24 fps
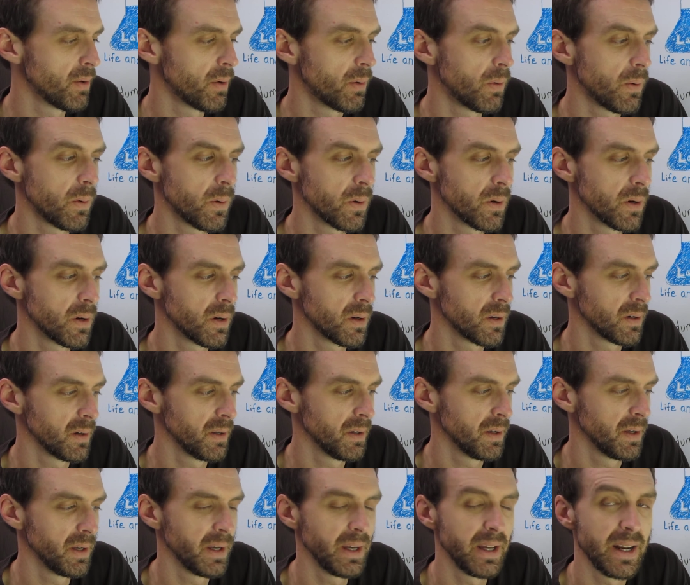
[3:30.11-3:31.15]
or
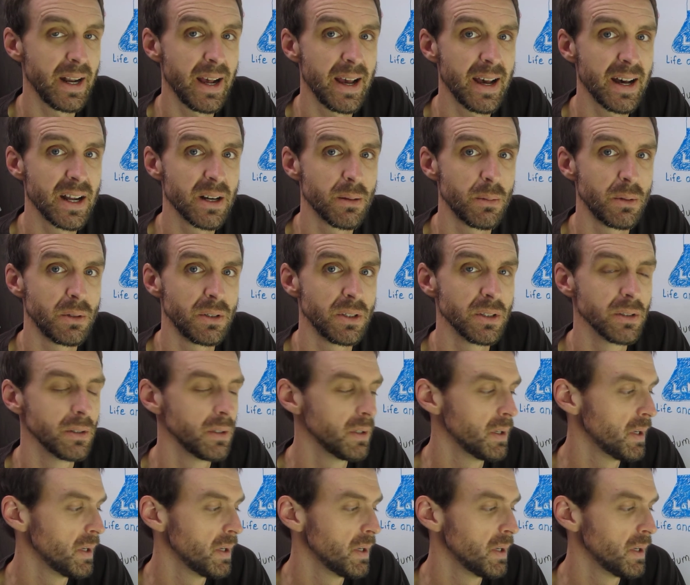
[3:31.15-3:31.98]
an animal.